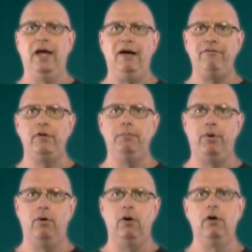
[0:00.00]
have to
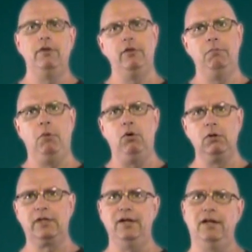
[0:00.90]
pour the
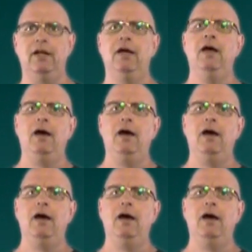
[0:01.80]
molten